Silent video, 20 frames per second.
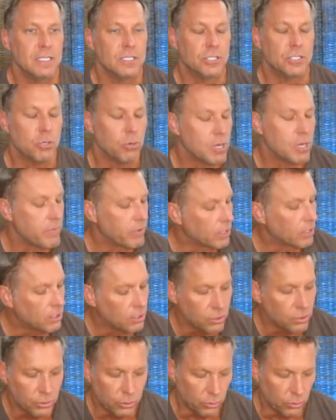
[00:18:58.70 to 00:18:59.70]
don't have a
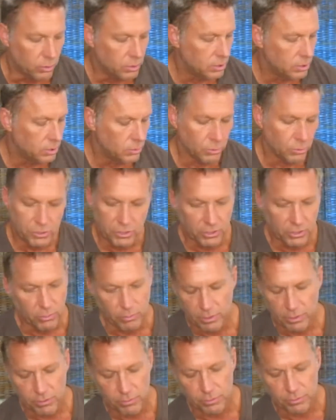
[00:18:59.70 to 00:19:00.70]
clue what you're
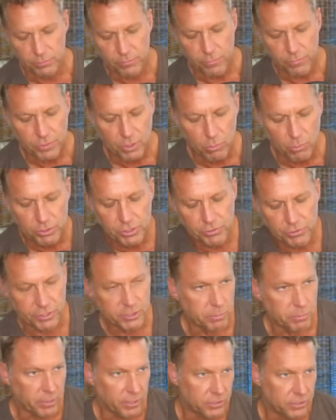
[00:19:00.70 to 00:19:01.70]
going through and what you're
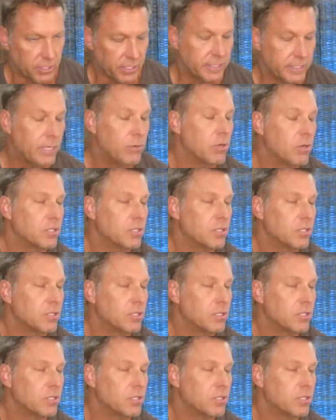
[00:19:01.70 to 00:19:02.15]
experiencing. They don't